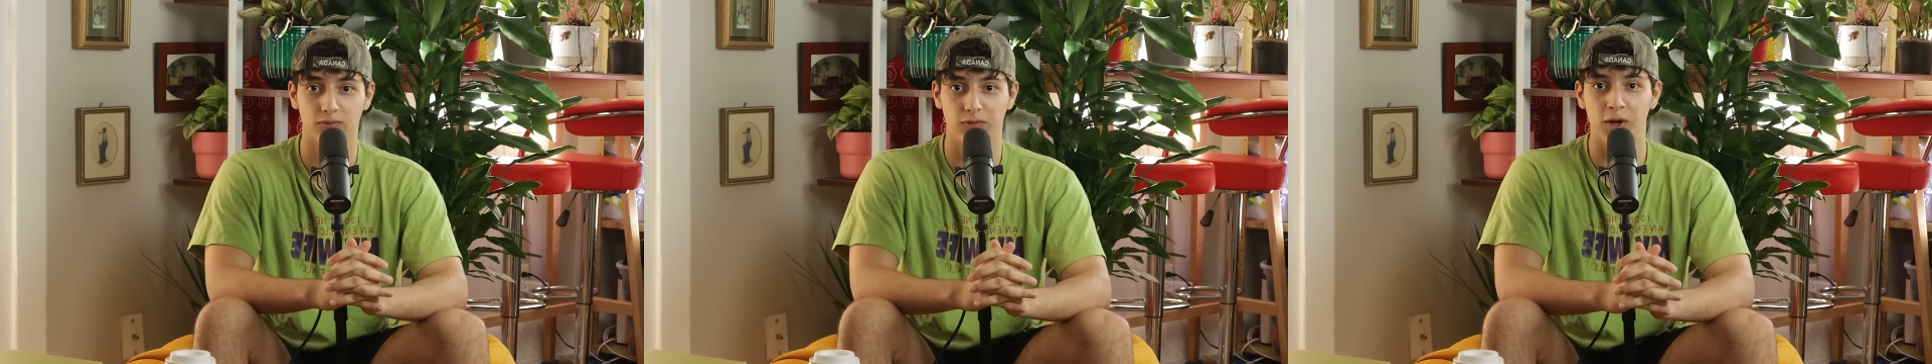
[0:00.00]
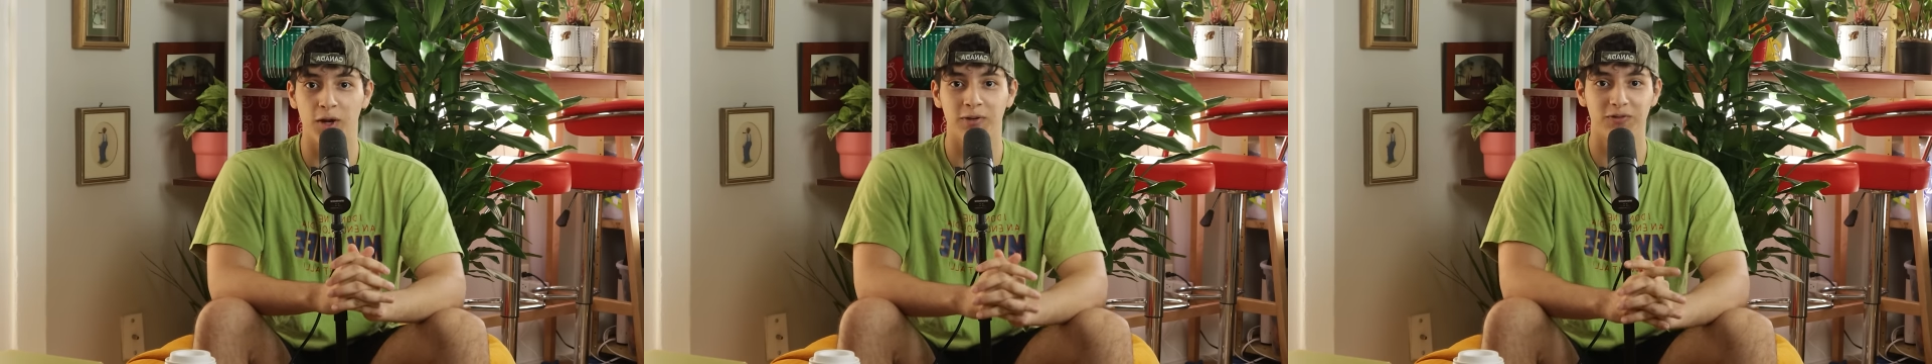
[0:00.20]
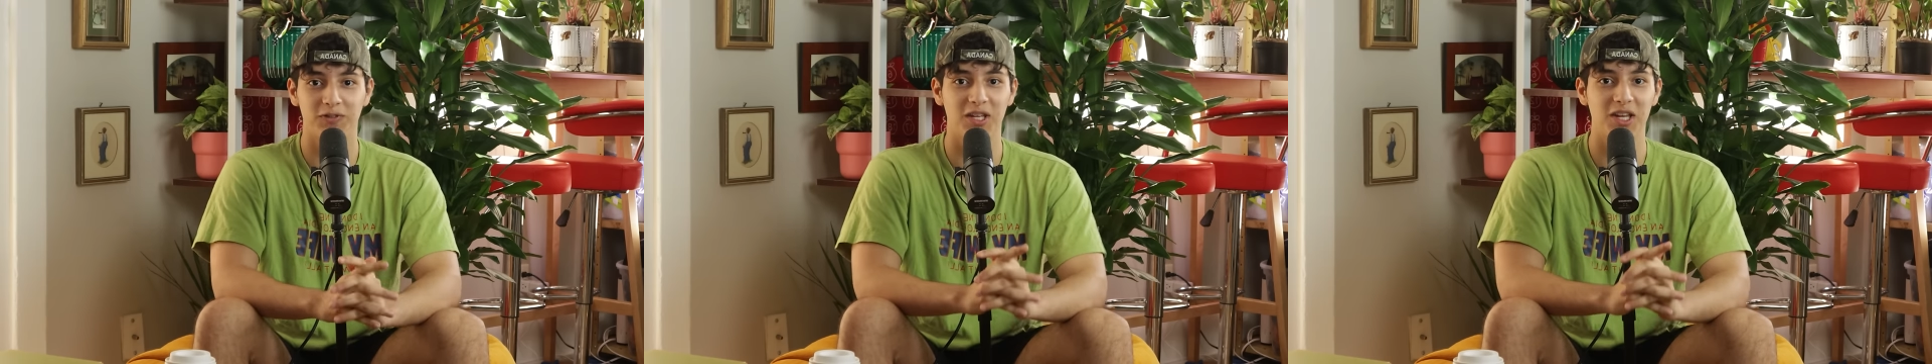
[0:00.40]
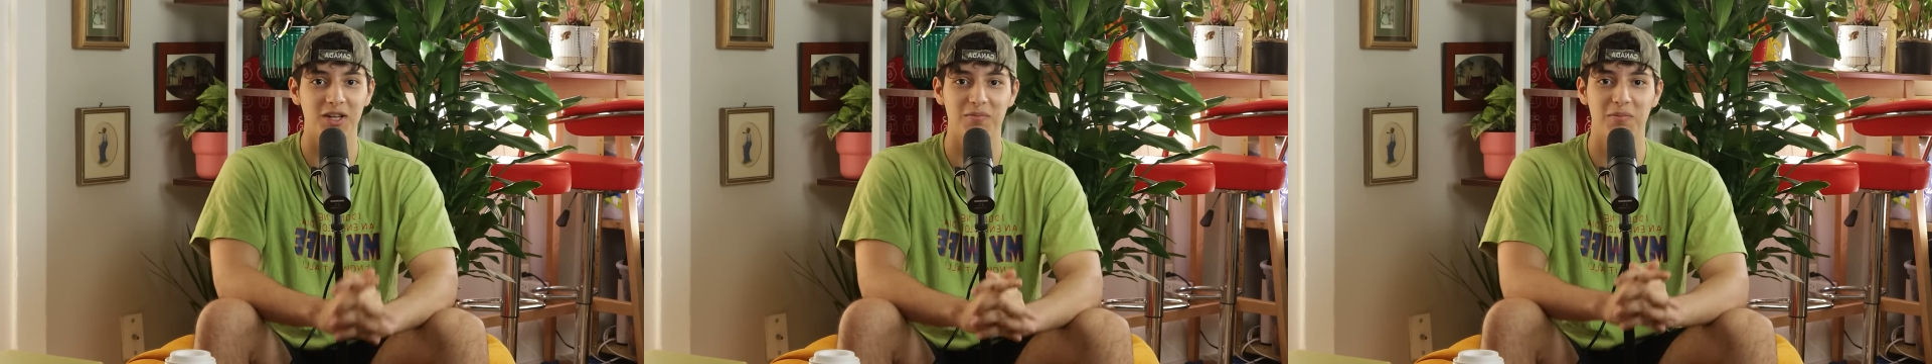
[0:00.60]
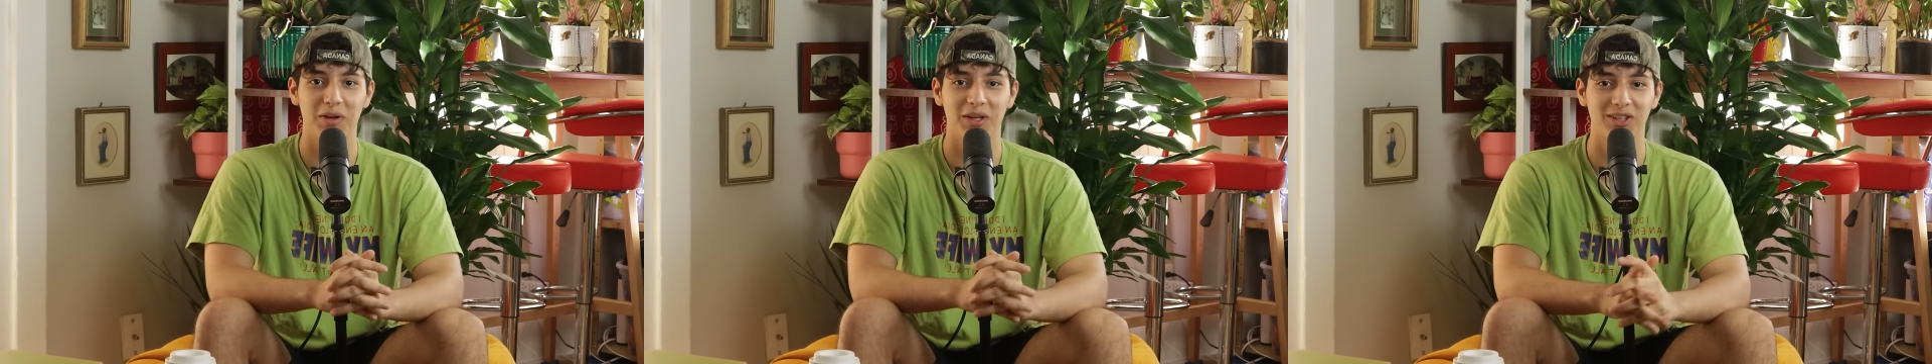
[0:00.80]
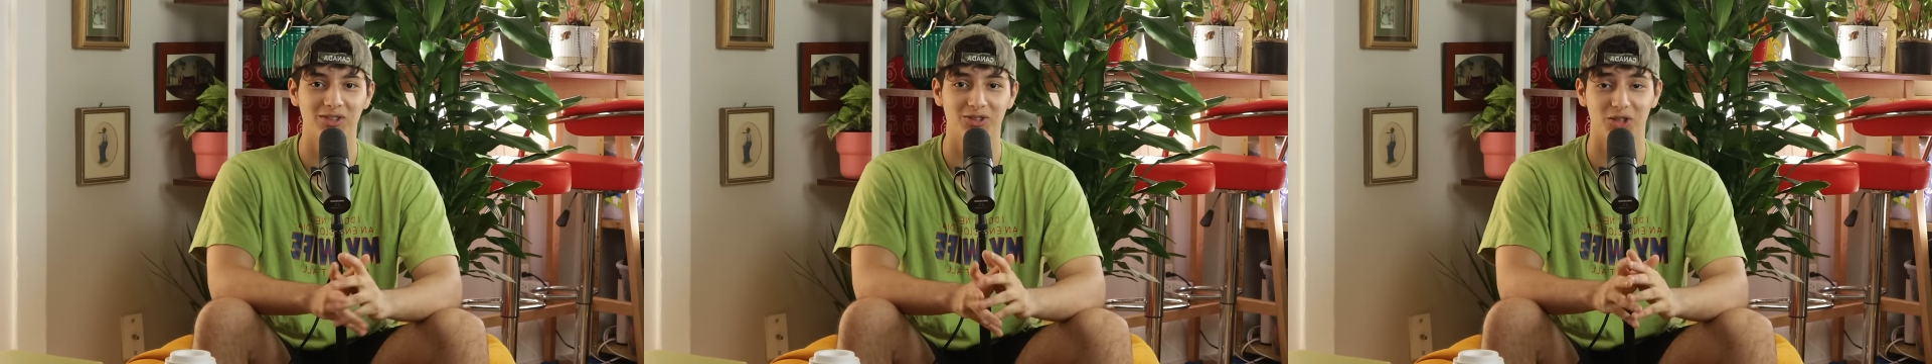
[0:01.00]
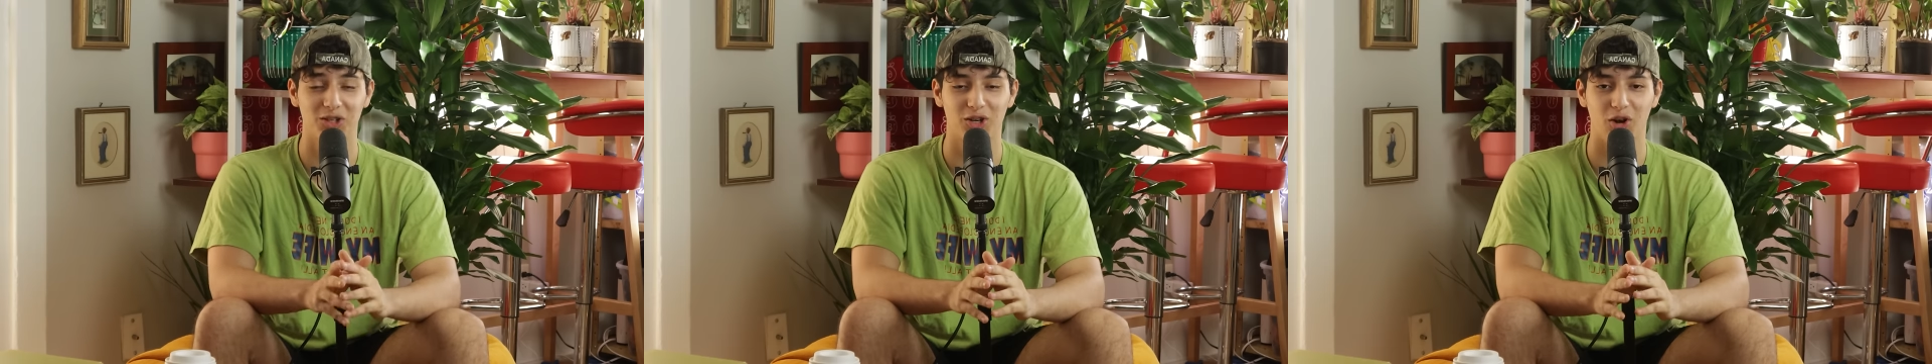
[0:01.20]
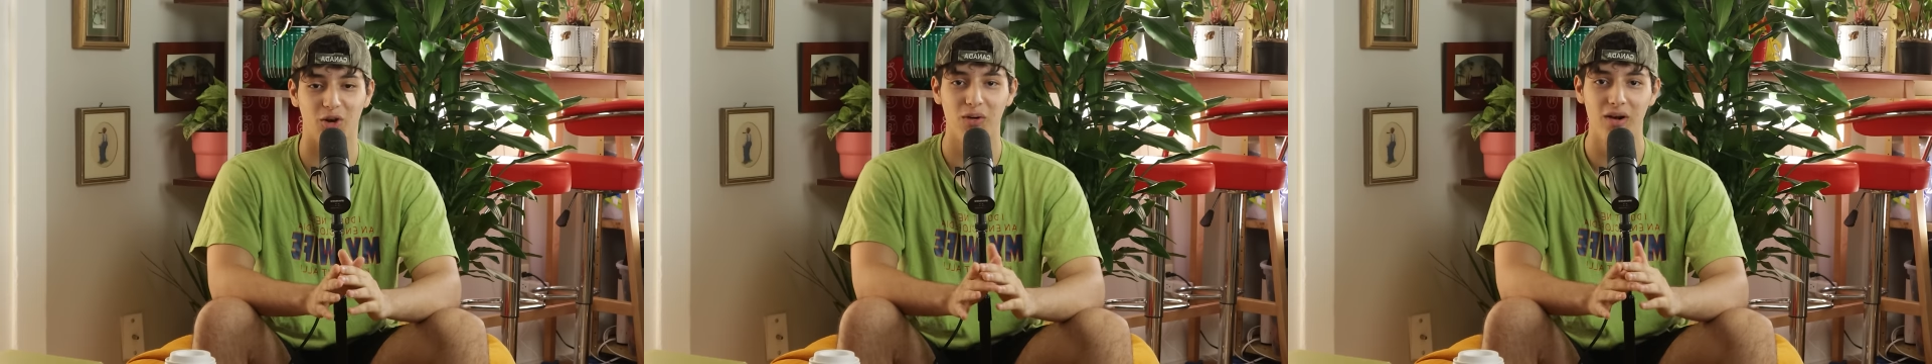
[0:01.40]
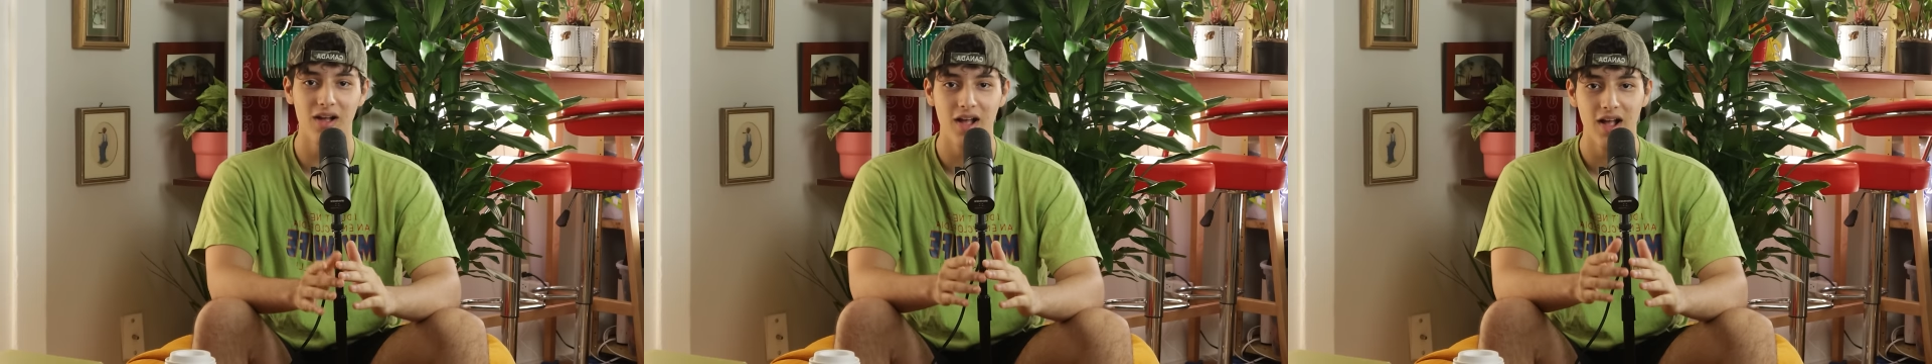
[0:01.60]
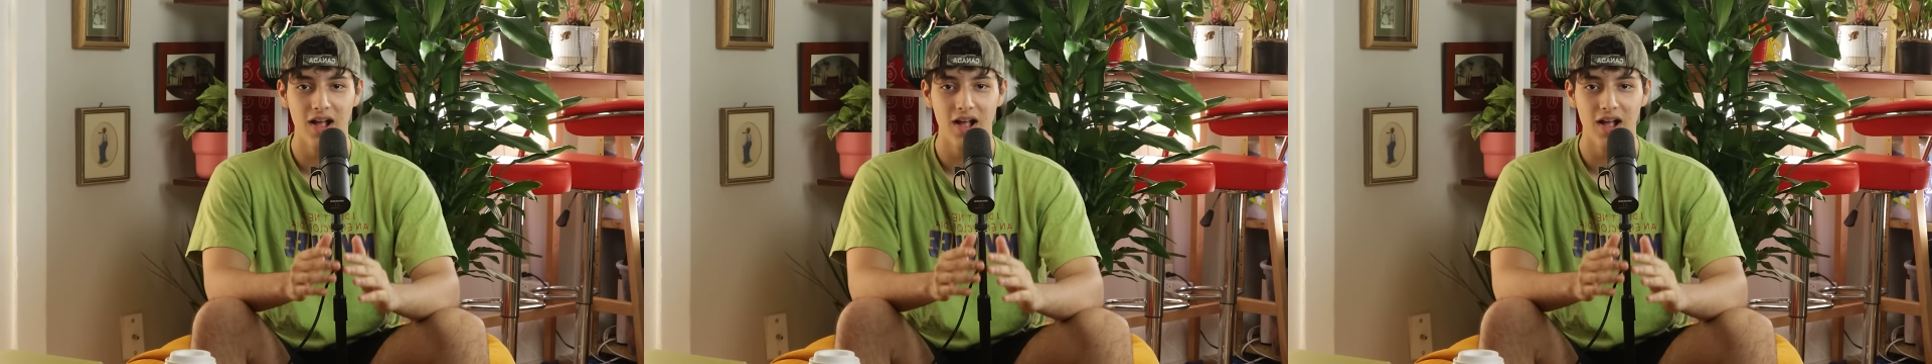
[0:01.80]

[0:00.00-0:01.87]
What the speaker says: 15 minutes ago.